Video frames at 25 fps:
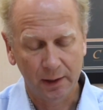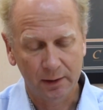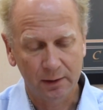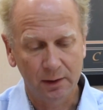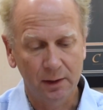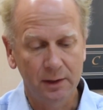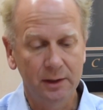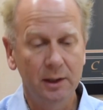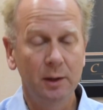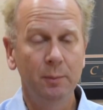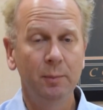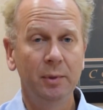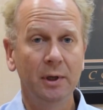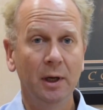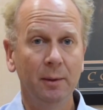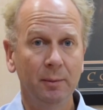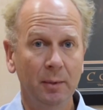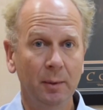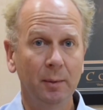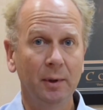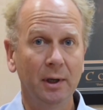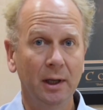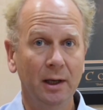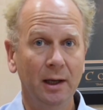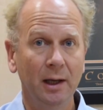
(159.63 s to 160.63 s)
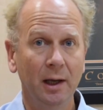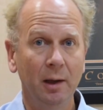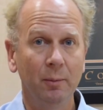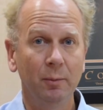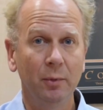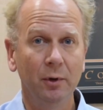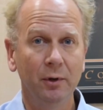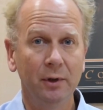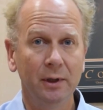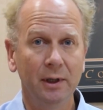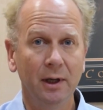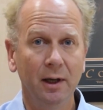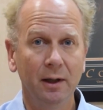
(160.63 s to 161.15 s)
Actually, GPMM can
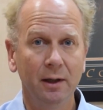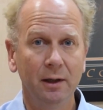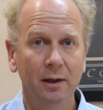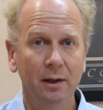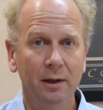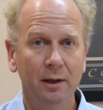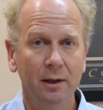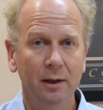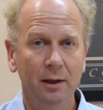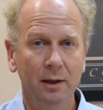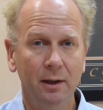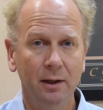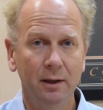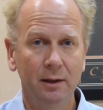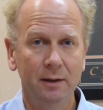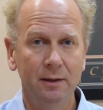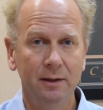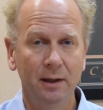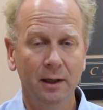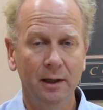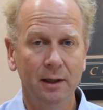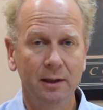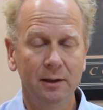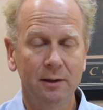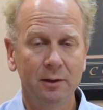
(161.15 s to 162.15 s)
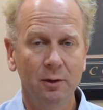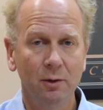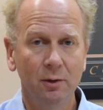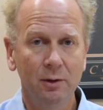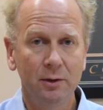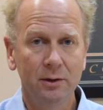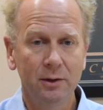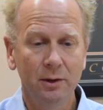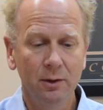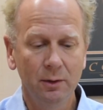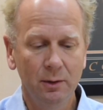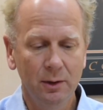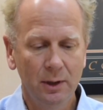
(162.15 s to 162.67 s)
help on the other uh,
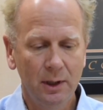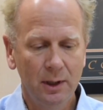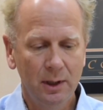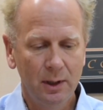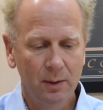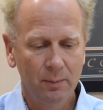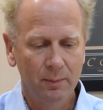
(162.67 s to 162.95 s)
also,